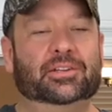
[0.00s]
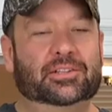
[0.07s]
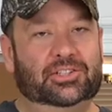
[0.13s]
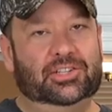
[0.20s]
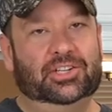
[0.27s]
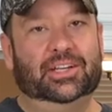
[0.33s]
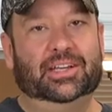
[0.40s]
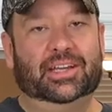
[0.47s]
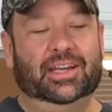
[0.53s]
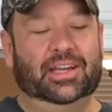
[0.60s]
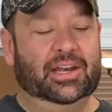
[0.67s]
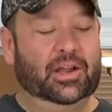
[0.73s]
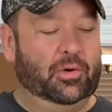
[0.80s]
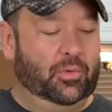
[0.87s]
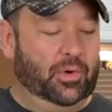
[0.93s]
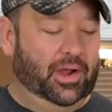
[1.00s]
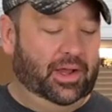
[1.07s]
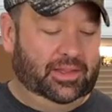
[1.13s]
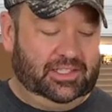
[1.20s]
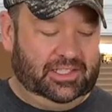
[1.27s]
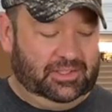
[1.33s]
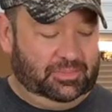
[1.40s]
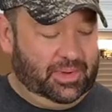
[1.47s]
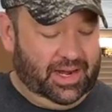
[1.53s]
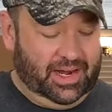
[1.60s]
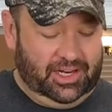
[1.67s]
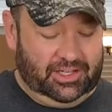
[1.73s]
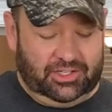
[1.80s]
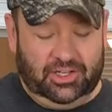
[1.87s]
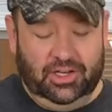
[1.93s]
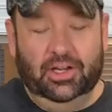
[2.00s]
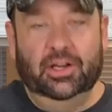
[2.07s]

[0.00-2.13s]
chicken with spinach.